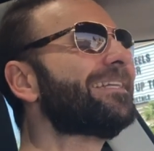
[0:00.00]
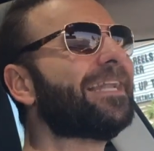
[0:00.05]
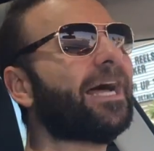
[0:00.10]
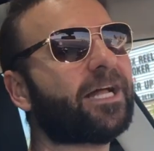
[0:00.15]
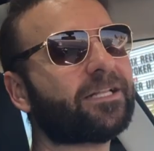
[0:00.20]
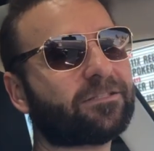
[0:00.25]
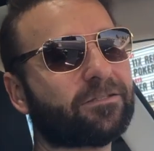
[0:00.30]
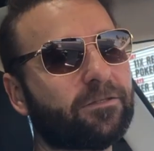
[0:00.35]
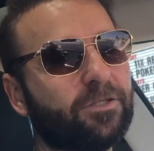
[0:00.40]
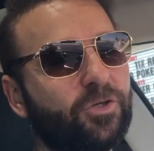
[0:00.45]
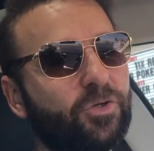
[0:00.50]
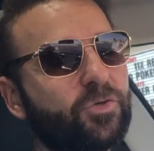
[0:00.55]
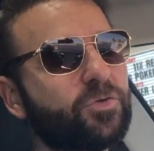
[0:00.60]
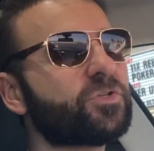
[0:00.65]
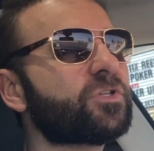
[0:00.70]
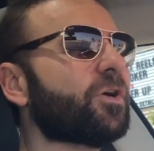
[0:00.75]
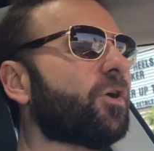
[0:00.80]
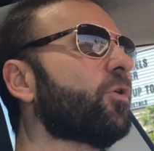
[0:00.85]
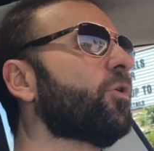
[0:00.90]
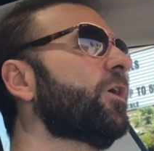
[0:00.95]
not to
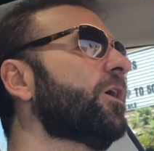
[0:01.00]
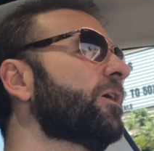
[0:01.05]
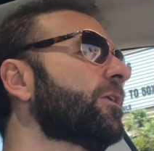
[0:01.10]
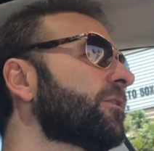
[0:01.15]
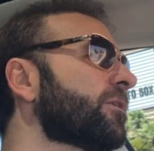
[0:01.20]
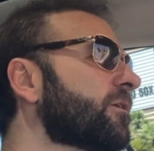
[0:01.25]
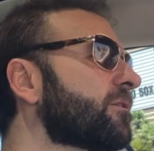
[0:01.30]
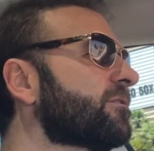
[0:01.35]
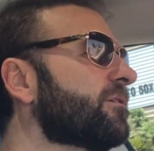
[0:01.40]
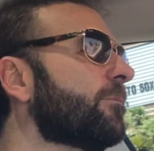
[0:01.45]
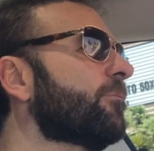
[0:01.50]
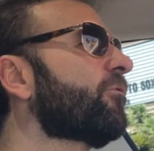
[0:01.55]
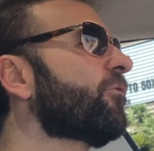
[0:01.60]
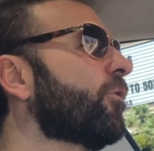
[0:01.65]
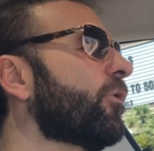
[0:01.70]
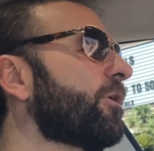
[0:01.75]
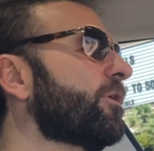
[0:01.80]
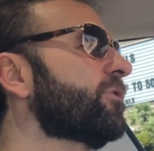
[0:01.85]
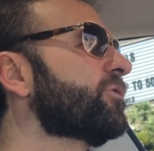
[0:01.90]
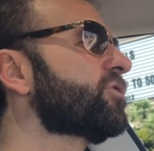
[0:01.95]
lose. So, little tip
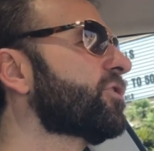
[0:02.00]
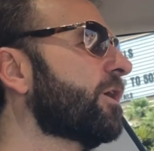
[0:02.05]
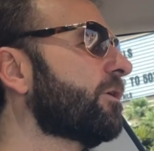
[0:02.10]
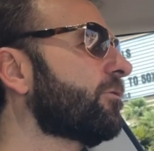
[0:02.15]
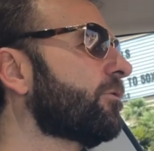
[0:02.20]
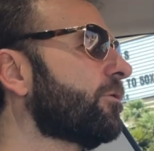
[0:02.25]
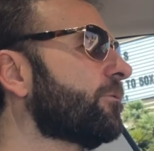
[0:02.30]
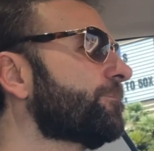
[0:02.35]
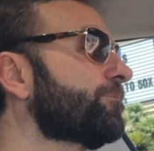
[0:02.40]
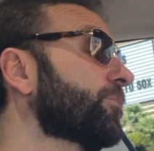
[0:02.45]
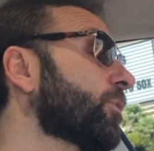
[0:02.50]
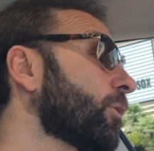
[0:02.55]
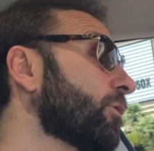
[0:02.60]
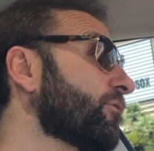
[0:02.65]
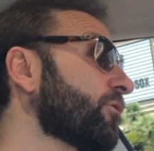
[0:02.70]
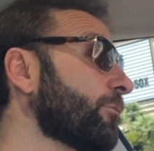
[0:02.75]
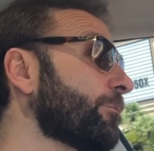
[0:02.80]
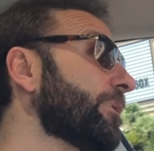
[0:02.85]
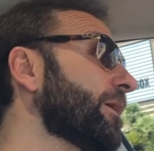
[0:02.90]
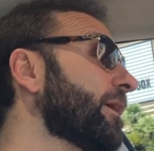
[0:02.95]
for you in general, or
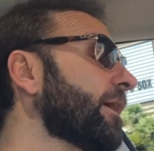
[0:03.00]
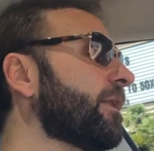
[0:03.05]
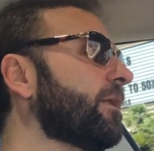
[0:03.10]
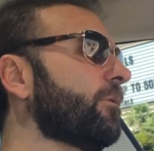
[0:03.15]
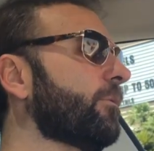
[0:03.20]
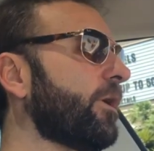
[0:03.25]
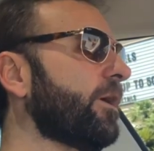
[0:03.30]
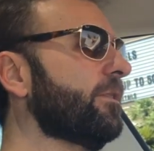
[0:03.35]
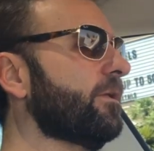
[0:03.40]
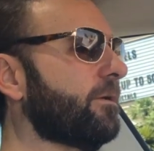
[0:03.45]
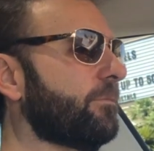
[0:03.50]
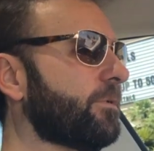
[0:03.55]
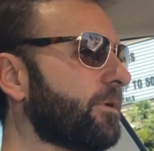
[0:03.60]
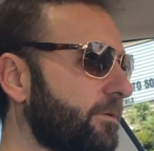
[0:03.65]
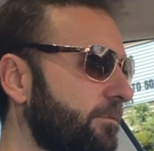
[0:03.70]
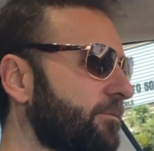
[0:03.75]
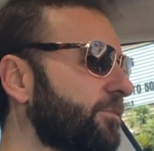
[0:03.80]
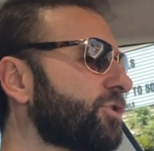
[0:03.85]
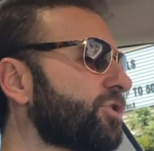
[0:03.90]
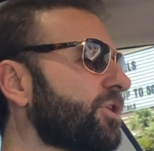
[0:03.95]
for me anyway, that I'm
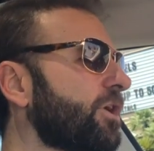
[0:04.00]
going to